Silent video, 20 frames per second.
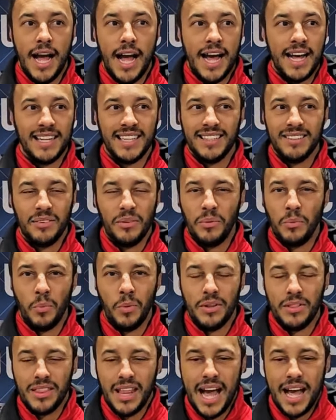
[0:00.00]
And
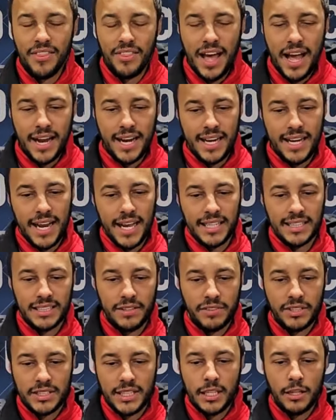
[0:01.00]
that
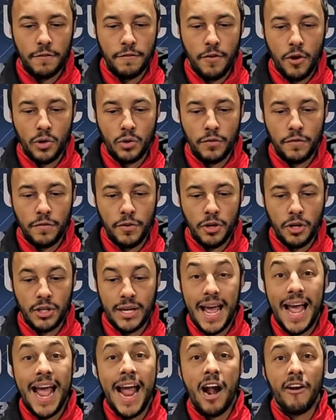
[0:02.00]
connectivity in the final
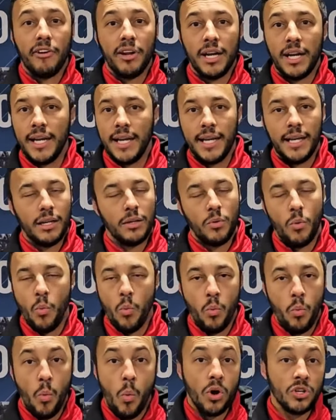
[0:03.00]
third aerially
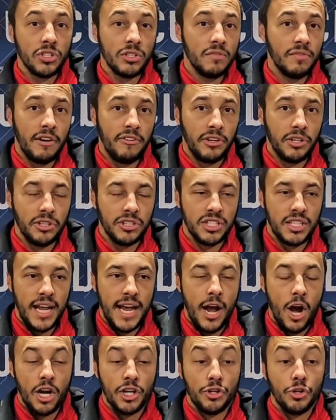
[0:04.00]
wasn't very good
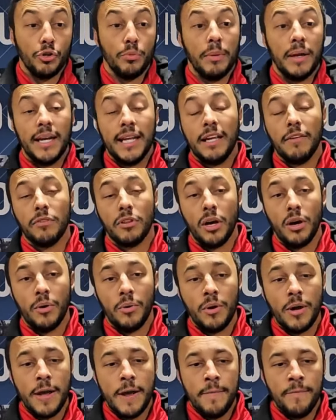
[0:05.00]
today. I do believe,
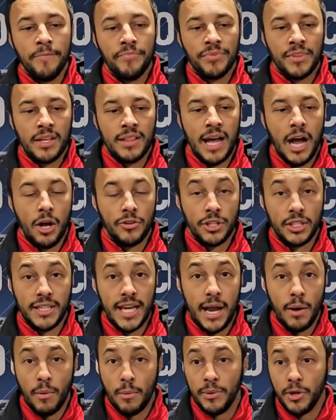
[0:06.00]
though, that on the
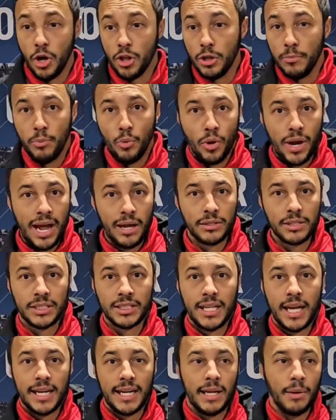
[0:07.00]
deck, when we got the ball out to
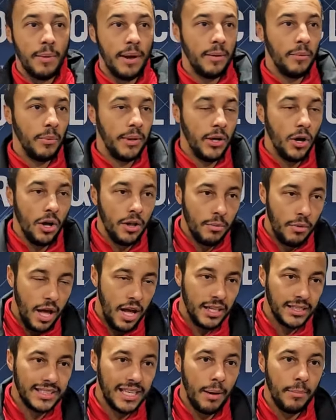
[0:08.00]
Stanley, when we got
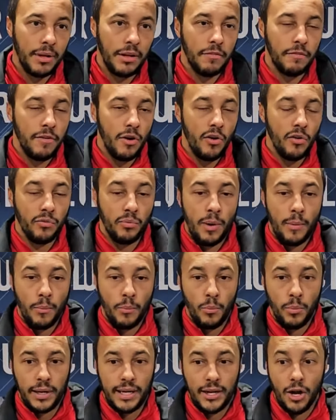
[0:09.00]
Sammy involved,
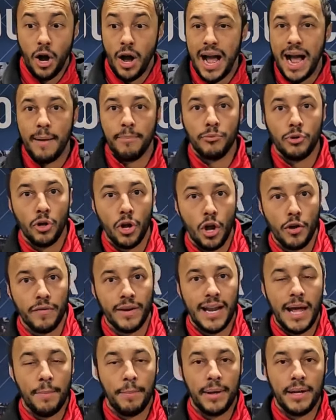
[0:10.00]
when we got Abdul
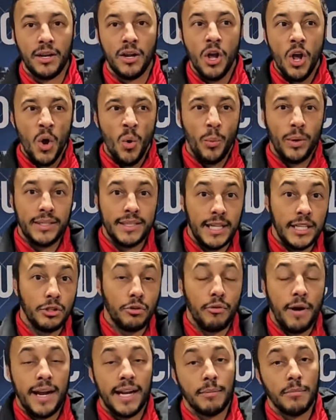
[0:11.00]
overlapping, we did
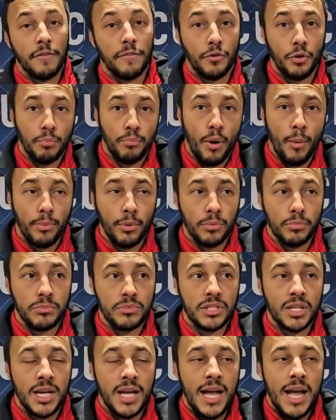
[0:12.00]
create them a few
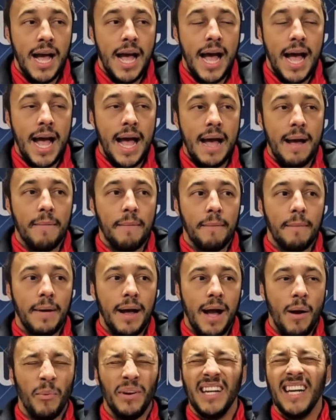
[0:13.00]
problems. And
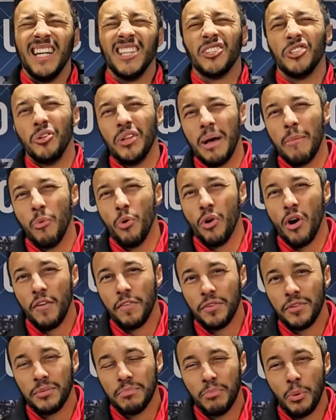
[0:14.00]
we needed to do that more
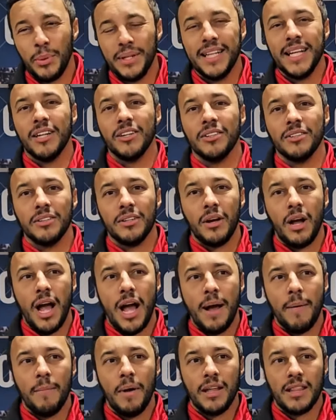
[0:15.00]
often, but we didn't.
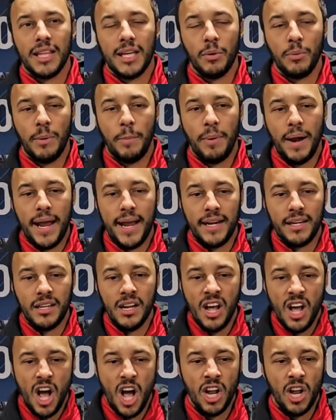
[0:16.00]
I think we played
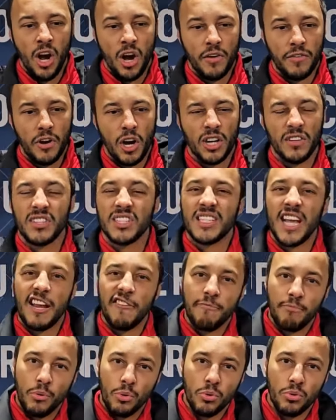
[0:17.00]
a lot of kind of
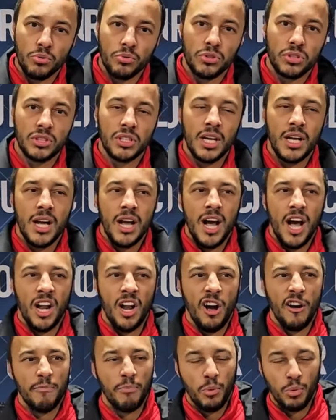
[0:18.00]
safe balls, a
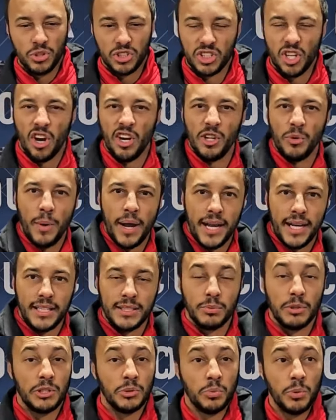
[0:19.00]
lot of balls
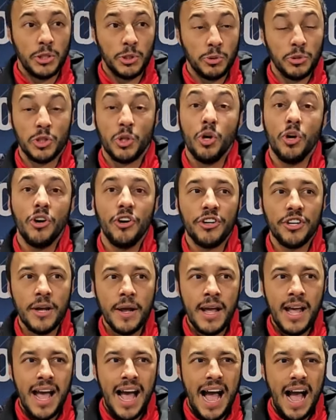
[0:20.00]
sideways, which was good.
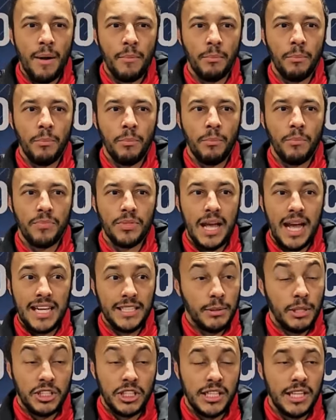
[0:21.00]

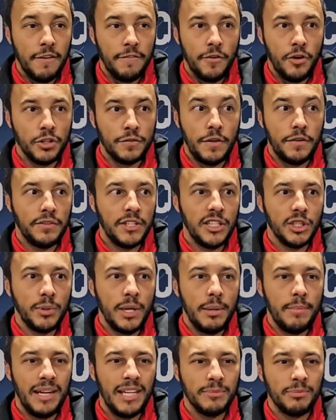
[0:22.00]
Especially in that first 15,
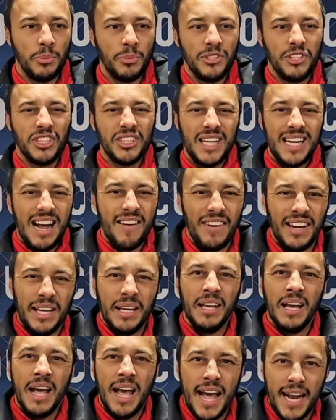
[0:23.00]
20 minutes, but we just didn't have
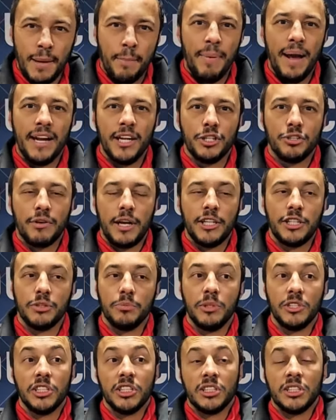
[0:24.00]
any
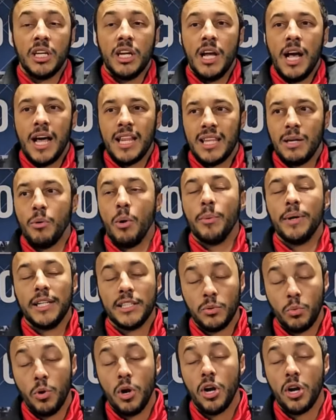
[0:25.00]
penetration, which is, I think, what we
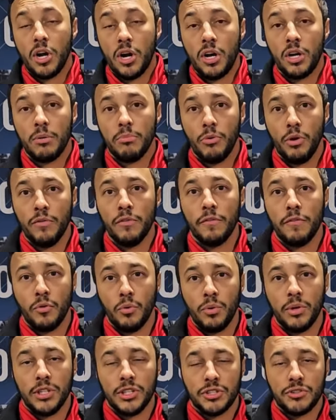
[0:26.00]
need to work on moving
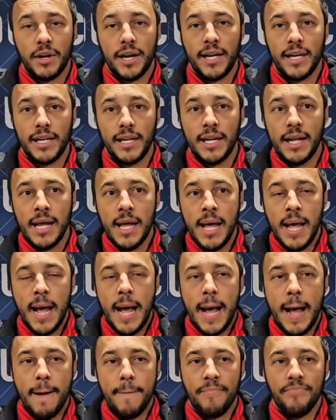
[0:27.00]
forward in training.
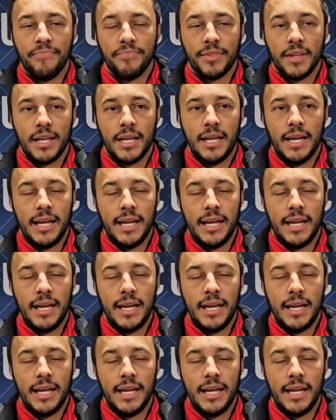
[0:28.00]
In